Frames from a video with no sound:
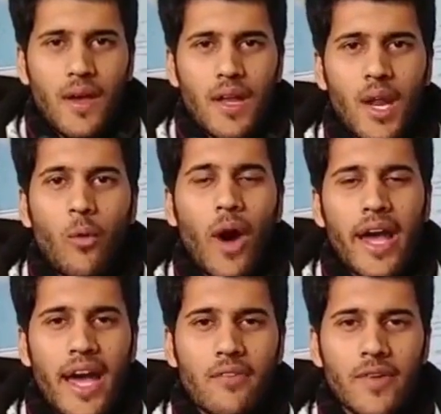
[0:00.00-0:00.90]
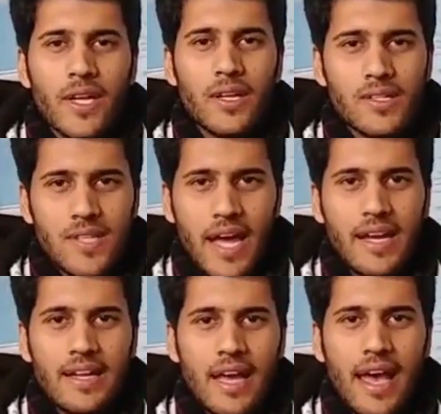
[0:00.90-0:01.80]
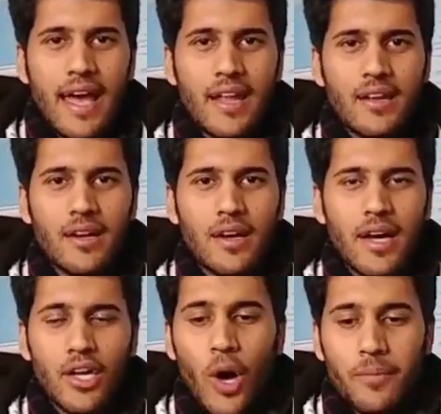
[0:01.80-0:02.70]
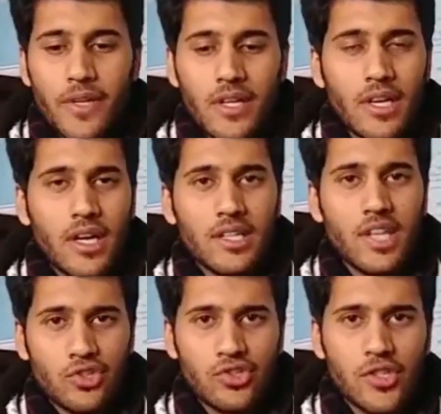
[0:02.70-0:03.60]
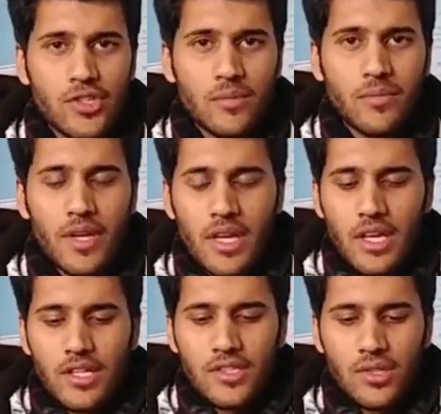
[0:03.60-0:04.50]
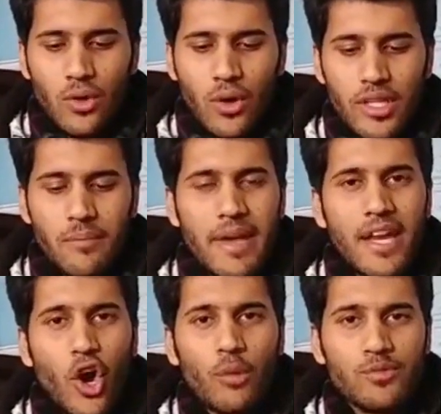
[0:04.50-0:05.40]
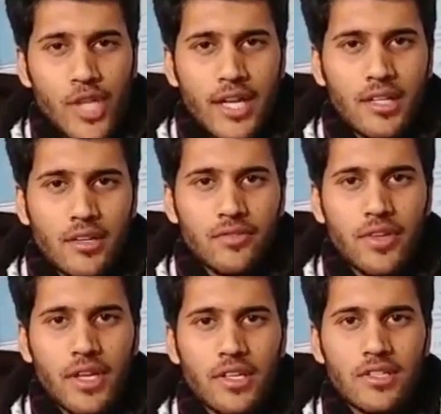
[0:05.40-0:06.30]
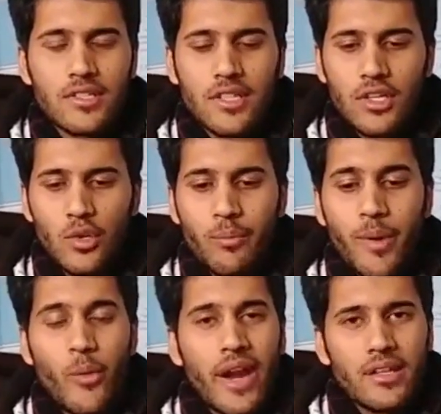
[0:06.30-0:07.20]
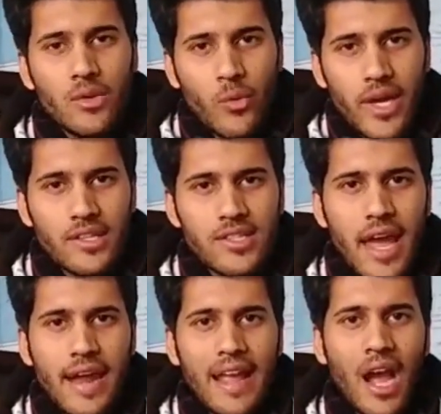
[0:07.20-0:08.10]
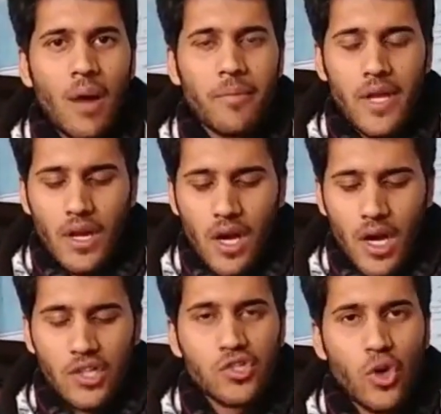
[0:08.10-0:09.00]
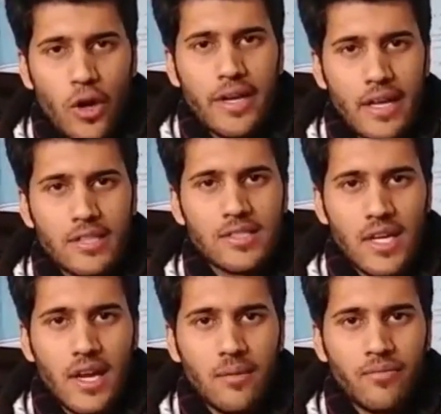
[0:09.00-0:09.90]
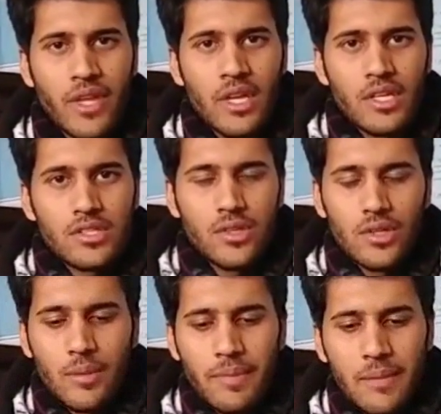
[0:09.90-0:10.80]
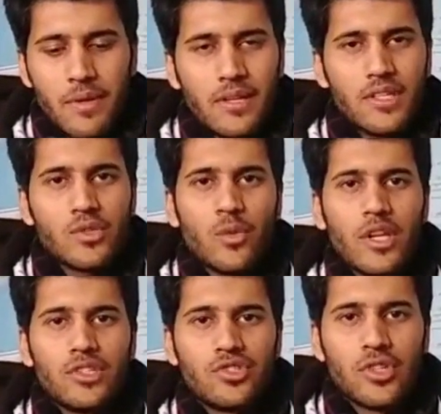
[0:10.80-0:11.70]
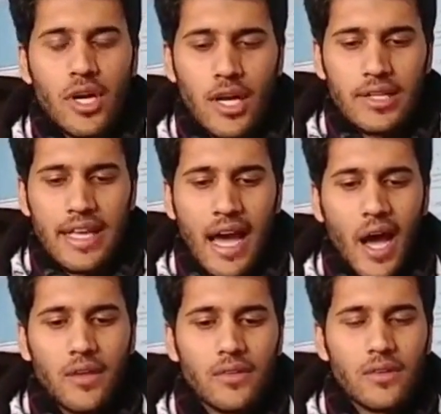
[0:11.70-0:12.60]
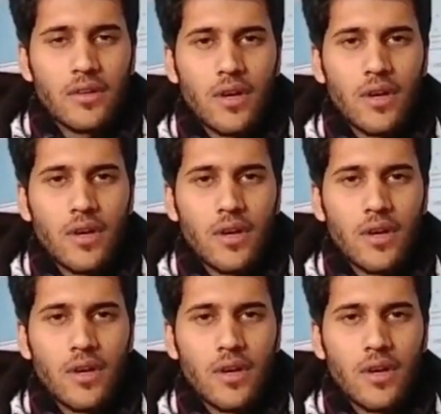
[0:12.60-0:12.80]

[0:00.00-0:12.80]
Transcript: Now, why have we designed and adopted such a system? So the main objective is to prevent the waste ending up in a consolidated state. So the people in this village, they either